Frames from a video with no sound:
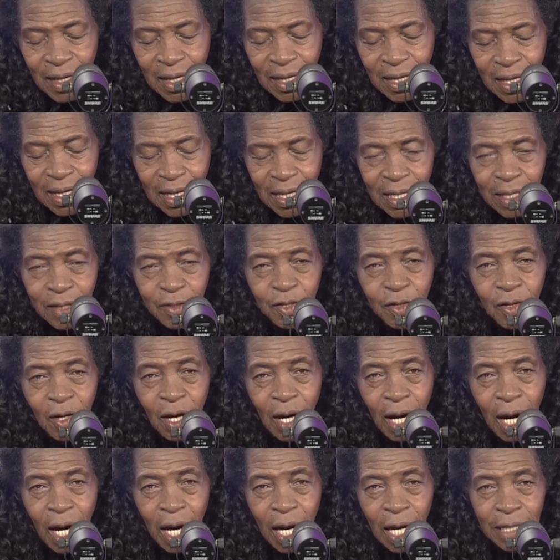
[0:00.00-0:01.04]
into
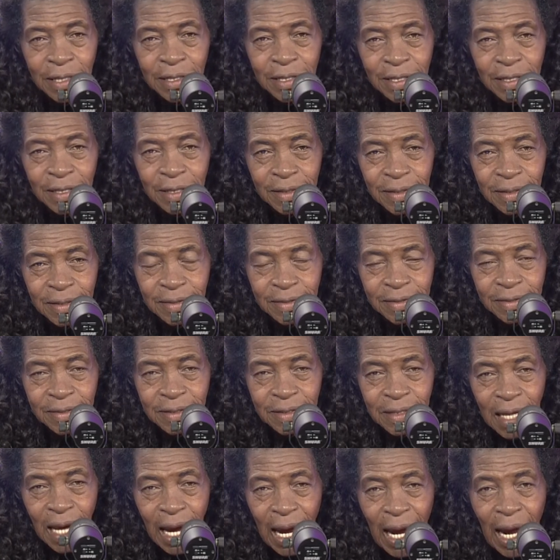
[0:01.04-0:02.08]
God's
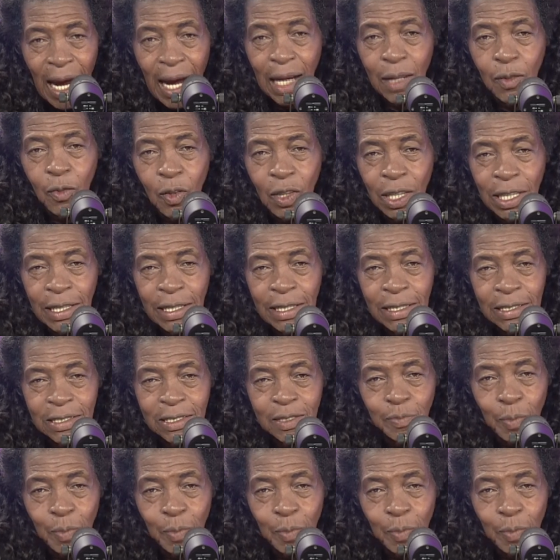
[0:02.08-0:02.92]
highways,